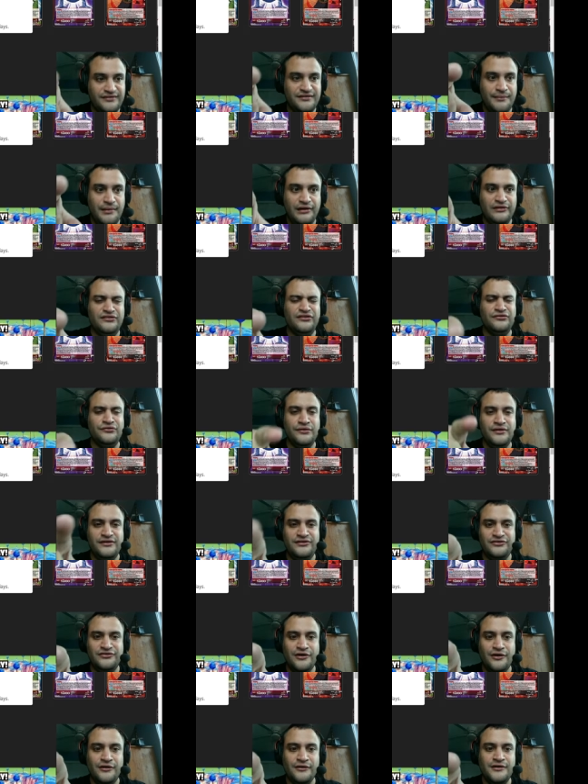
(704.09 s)
Samasu is really
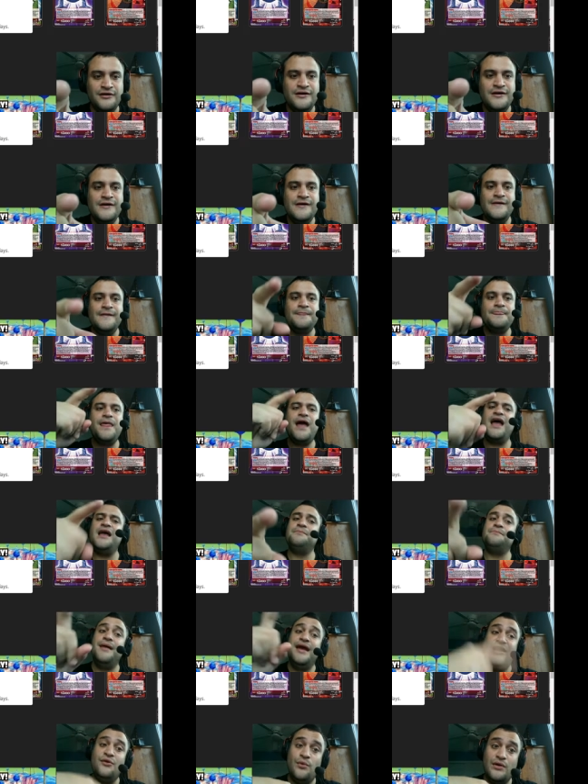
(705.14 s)
strong. I
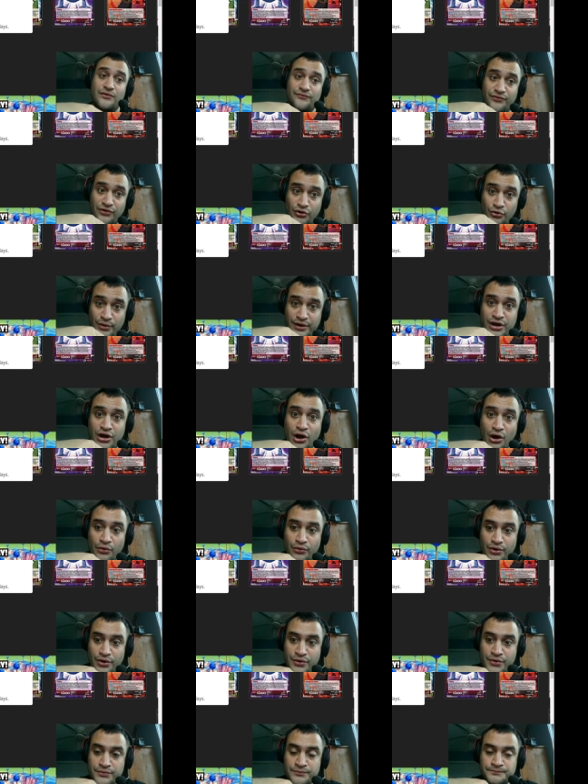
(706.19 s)
made one for Green
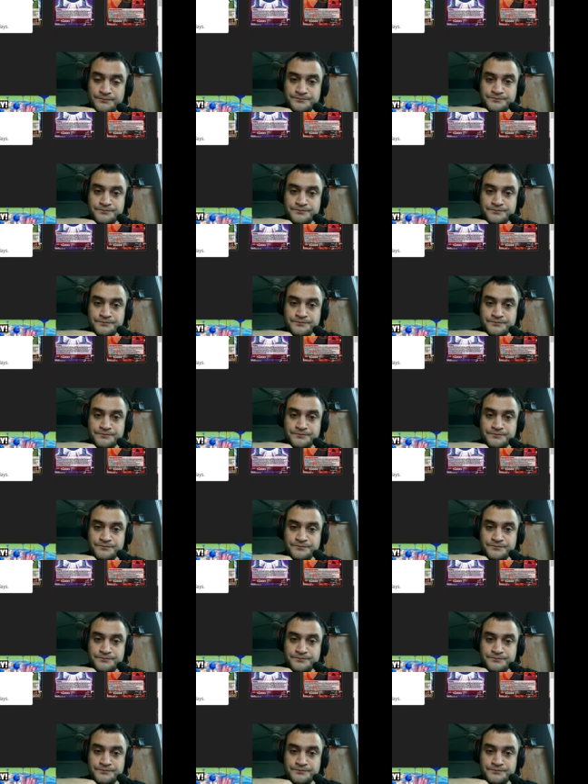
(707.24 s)
Goku.